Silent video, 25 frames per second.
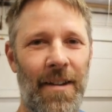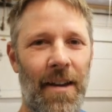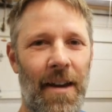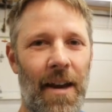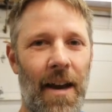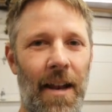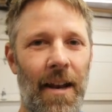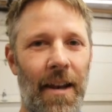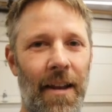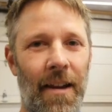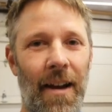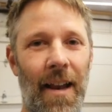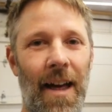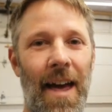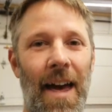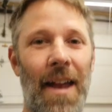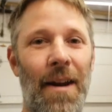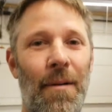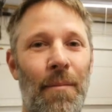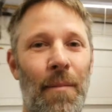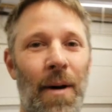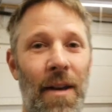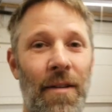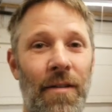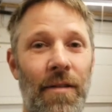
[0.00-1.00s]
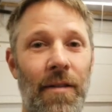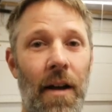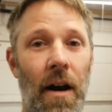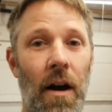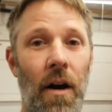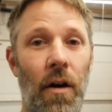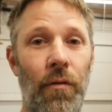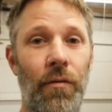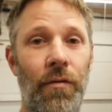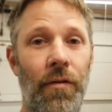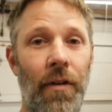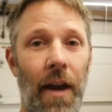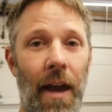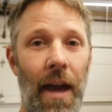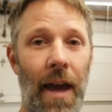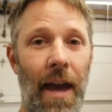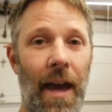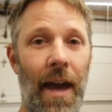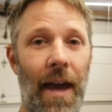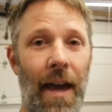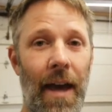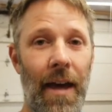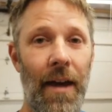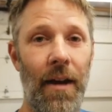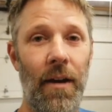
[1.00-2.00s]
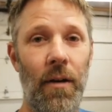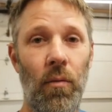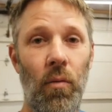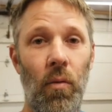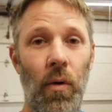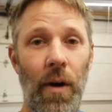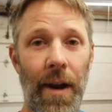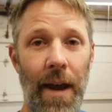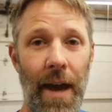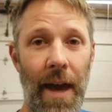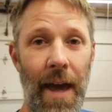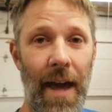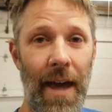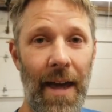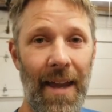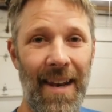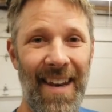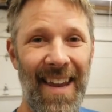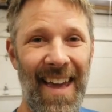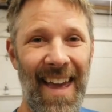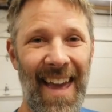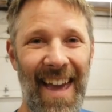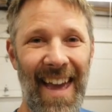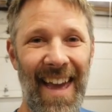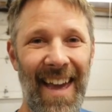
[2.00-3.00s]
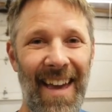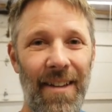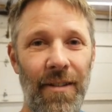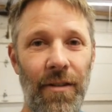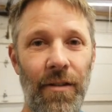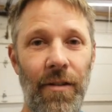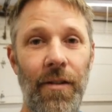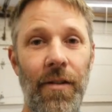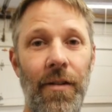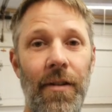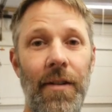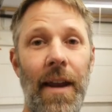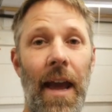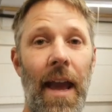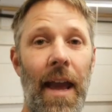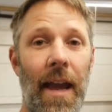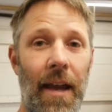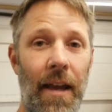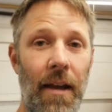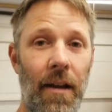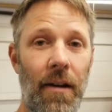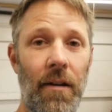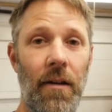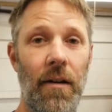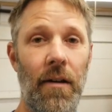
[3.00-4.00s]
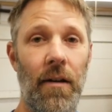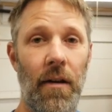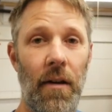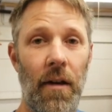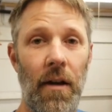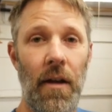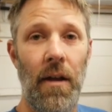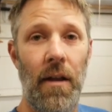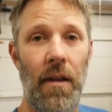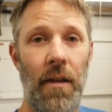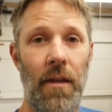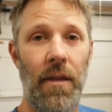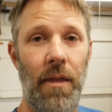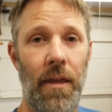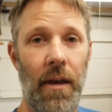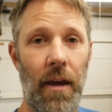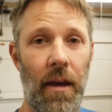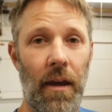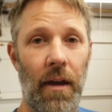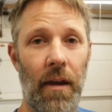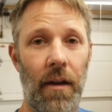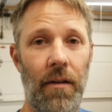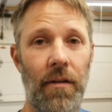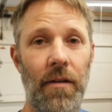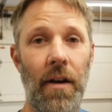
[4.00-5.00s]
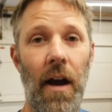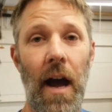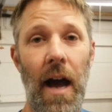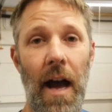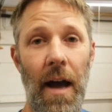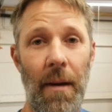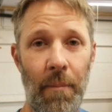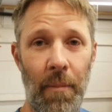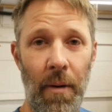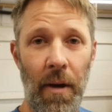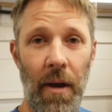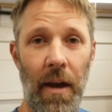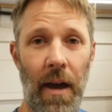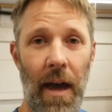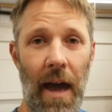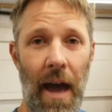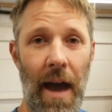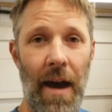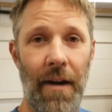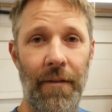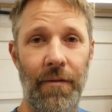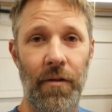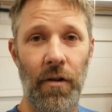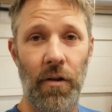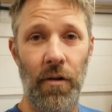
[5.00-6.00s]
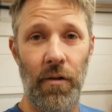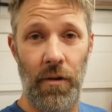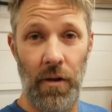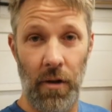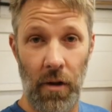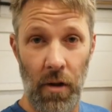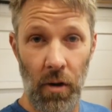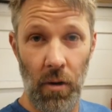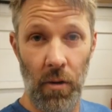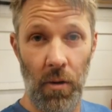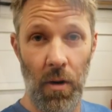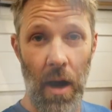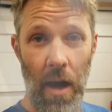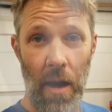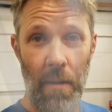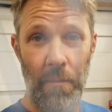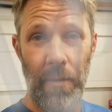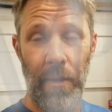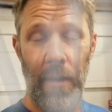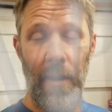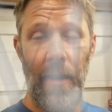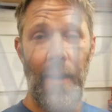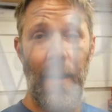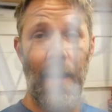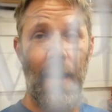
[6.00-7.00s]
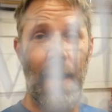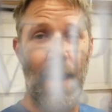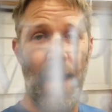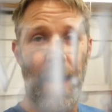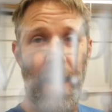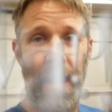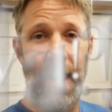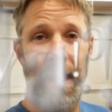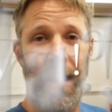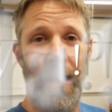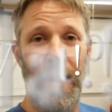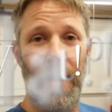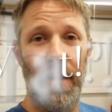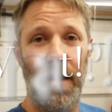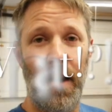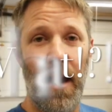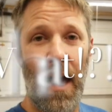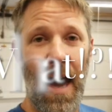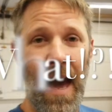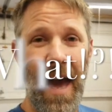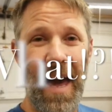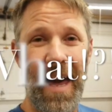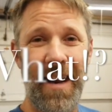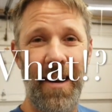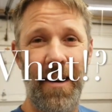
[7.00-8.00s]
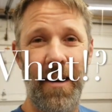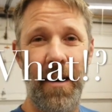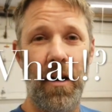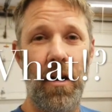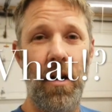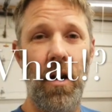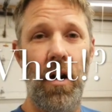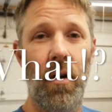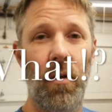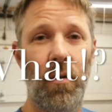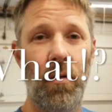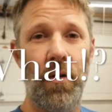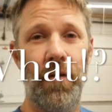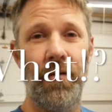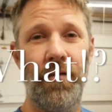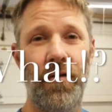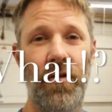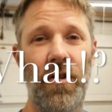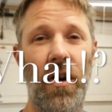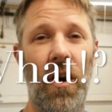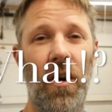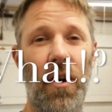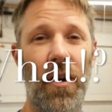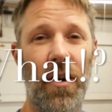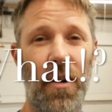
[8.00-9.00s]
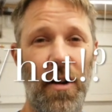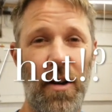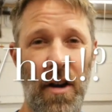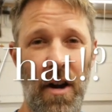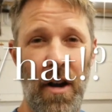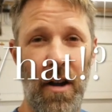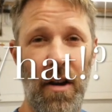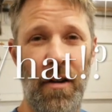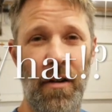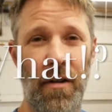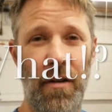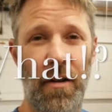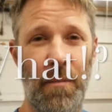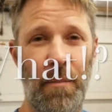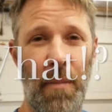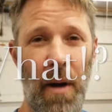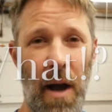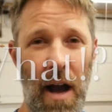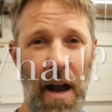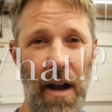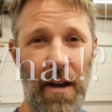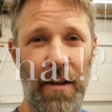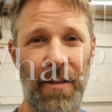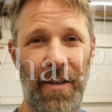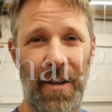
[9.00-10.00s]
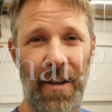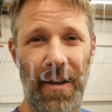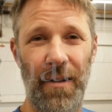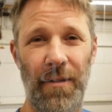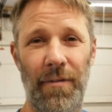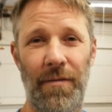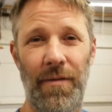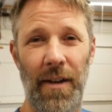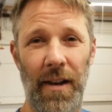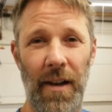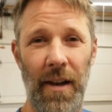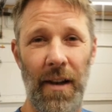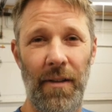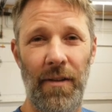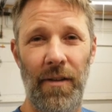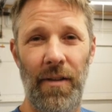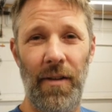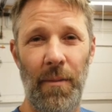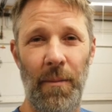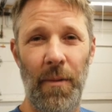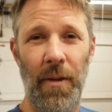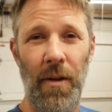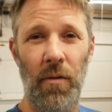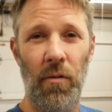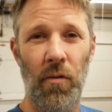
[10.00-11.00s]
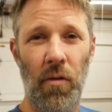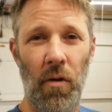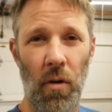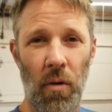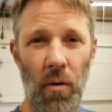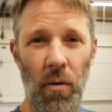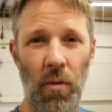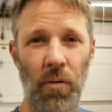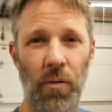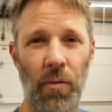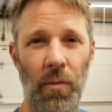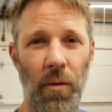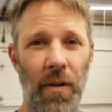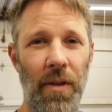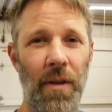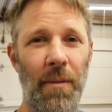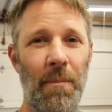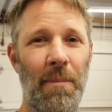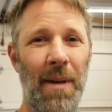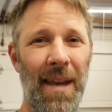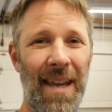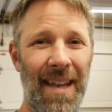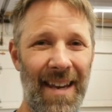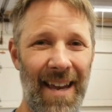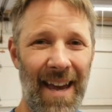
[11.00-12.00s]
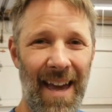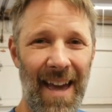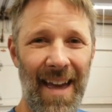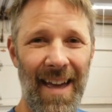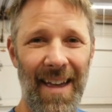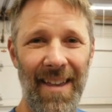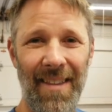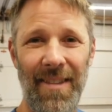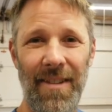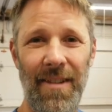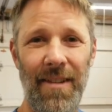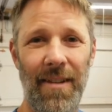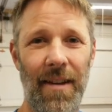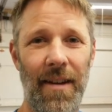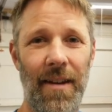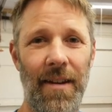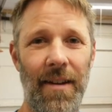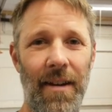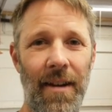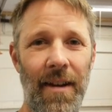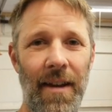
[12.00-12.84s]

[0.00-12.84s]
I got a little ahead of myself and went ahead and stained the top after the glue up and added a coat of dark colored epoxy to fill in some of those holes where the bead heads and